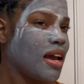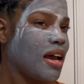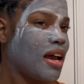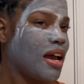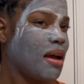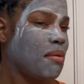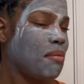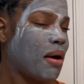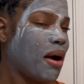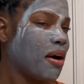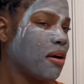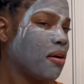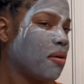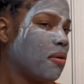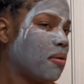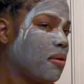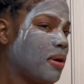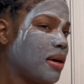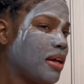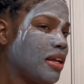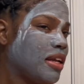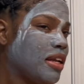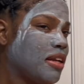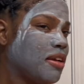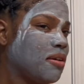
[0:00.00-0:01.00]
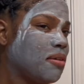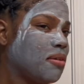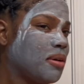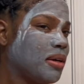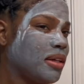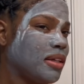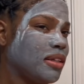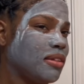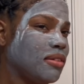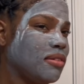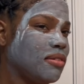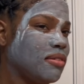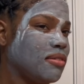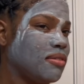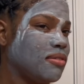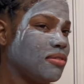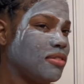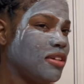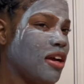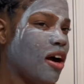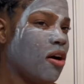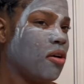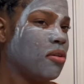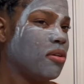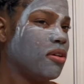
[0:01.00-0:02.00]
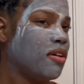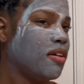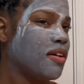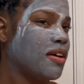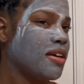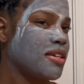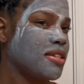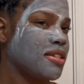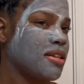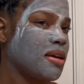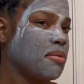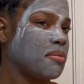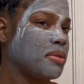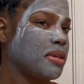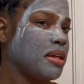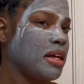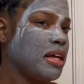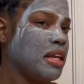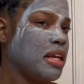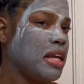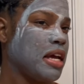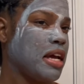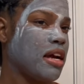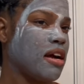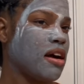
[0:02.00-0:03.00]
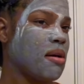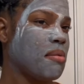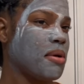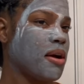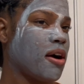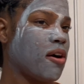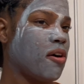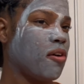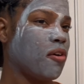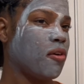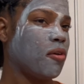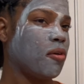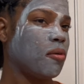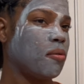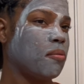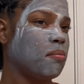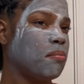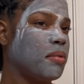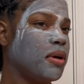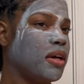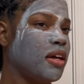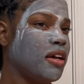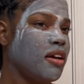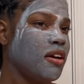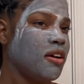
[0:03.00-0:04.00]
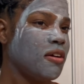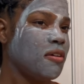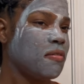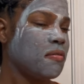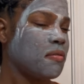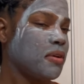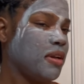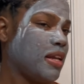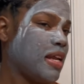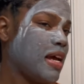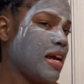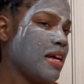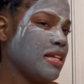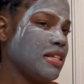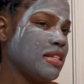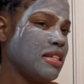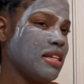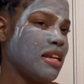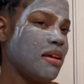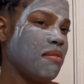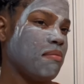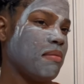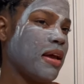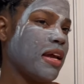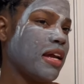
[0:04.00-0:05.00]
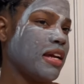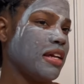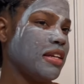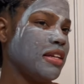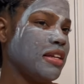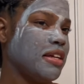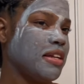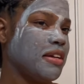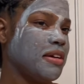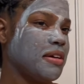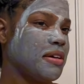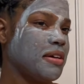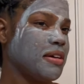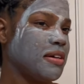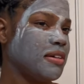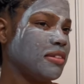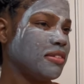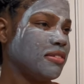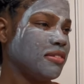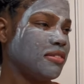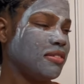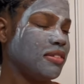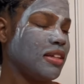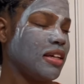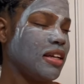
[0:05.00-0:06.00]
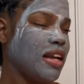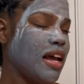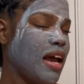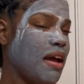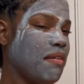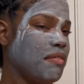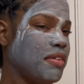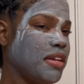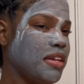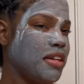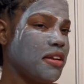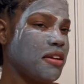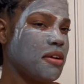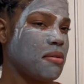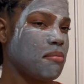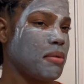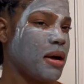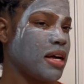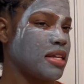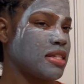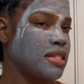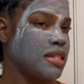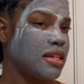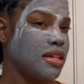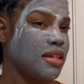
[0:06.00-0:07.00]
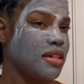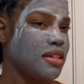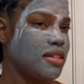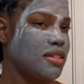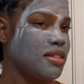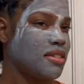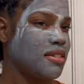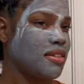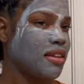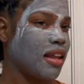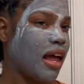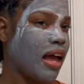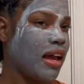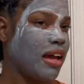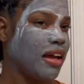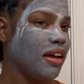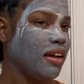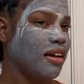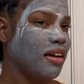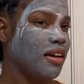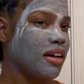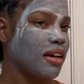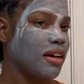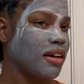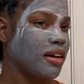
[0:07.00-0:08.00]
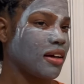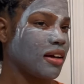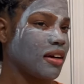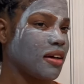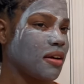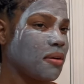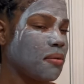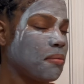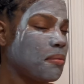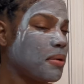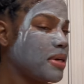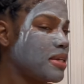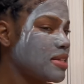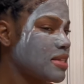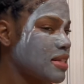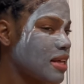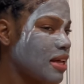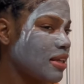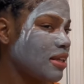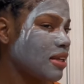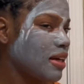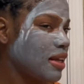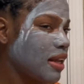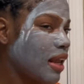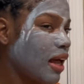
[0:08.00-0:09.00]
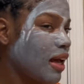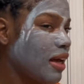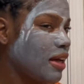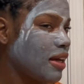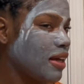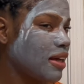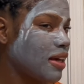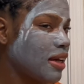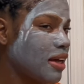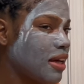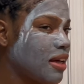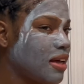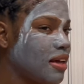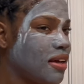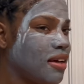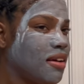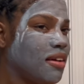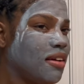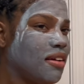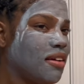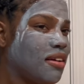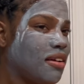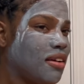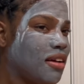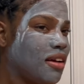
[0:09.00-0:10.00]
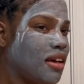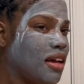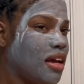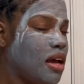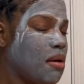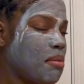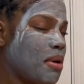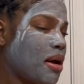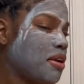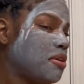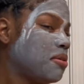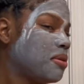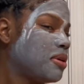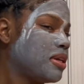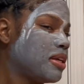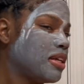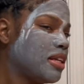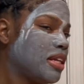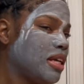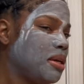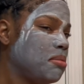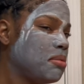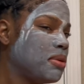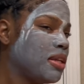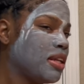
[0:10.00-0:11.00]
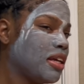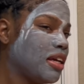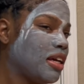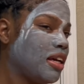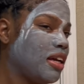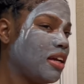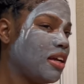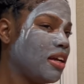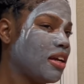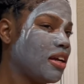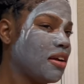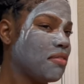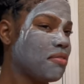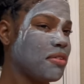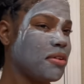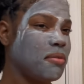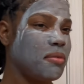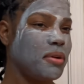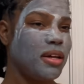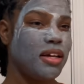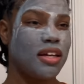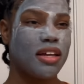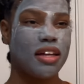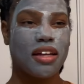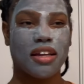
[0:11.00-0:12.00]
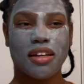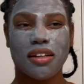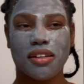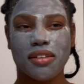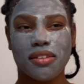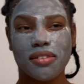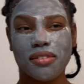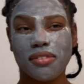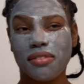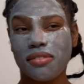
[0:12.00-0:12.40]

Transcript: am I going and doing yoga or something, then coming home, relaxing and making dinner and having dinner by six? Like, what does that look like? Am I doing a deep clean every weekend?